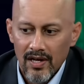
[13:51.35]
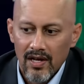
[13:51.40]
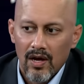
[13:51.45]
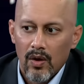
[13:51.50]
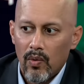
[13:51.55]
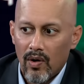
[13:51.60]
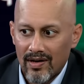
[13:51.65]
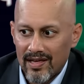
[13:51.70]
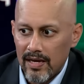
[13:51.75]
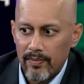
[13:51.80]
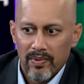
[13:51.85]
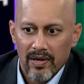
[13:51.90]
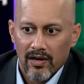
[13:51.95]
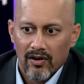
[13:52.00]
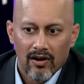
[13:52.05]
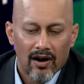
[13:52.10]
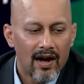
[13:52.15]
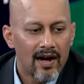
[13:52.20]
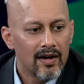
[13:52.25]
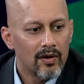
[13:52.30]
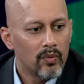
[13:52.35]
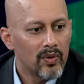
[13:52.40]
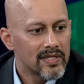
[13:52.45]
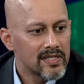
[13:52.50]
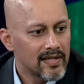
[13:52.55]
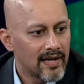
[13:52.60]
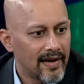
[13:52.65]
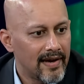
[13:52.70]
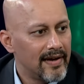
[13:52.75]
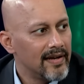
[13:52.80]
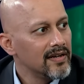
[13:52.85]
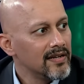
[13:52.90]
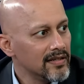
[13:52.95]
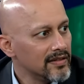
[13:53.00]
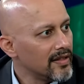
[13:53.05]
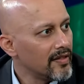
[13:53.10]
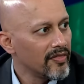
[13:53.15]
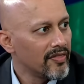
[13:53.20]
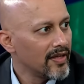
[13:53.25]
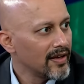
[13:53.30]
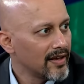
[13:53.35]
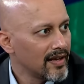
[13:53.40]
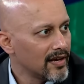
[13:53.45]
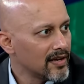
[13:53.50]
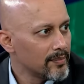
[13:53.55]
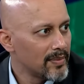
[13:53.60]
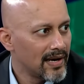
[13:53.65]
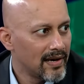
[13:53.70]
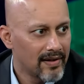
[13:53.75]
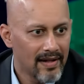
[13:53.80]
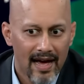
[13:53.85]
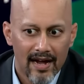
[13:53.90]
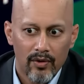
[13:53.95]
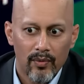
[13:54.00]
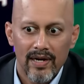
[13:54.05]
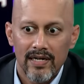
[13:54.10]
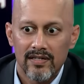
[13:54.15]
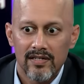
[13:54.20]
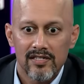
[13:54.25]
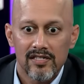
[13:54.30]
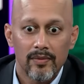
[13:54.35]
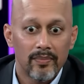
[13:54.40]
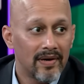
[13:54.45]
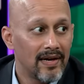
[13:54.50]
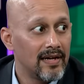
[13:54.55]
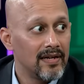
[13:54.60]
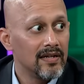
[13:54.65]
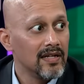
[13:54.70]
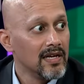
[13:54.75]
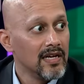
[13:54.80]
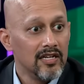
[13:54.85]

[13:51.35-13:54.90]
while keeping your eye on what's ahead and then thinking about how do I anticipate